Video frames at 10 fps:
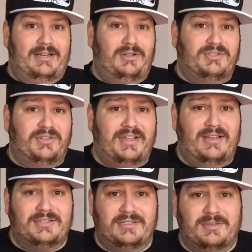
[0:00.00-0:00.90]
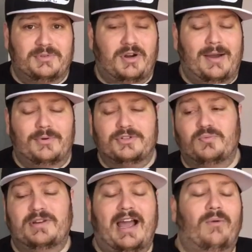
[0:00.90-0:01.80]
close to a thousand subscribers.
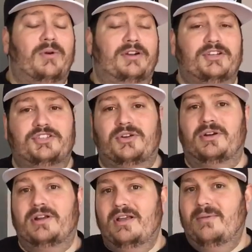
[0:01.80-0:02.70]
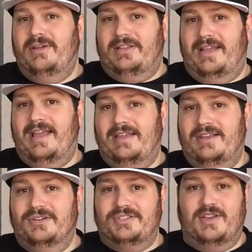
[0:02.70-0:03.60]
Now we're going to start. Be like, hey,
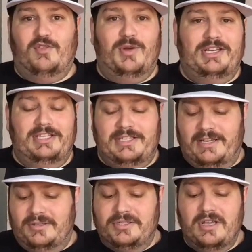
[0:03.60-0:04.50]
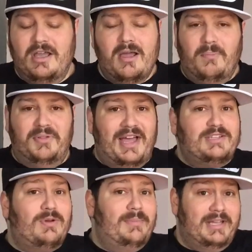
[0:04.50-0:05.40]
here's the giveaway details. But
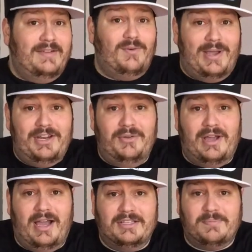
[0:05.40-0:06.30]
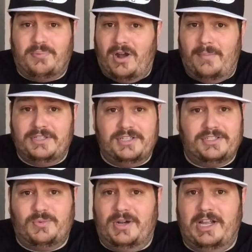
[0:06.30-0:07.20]
that's what I'm going to give away to you guys. Promises.
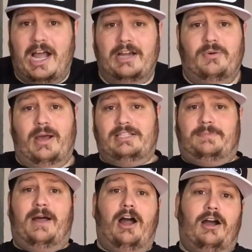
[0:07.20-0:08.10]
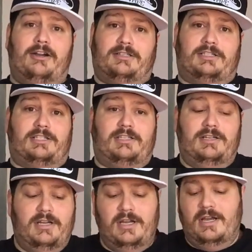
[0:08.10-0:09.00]
Swear to God. Cross my hearts.
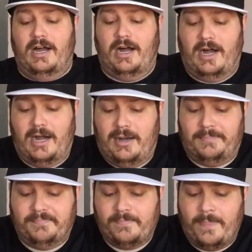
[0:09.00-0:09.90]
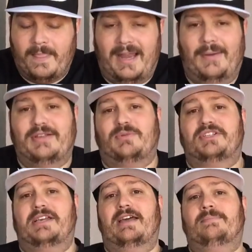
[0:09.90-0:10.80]
Um, Anyways, once
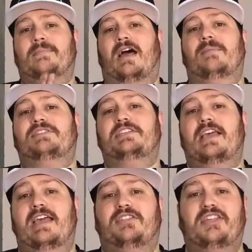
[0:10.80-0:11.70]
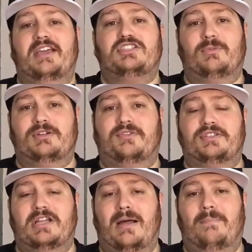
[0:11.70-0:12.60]
again, I'm CA. Thanks so much for
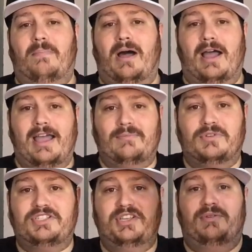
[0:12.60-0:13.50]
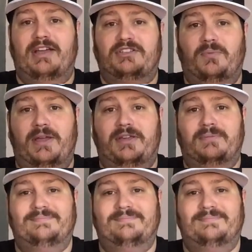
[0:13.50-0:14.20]
stopping by, and we'll see you next week.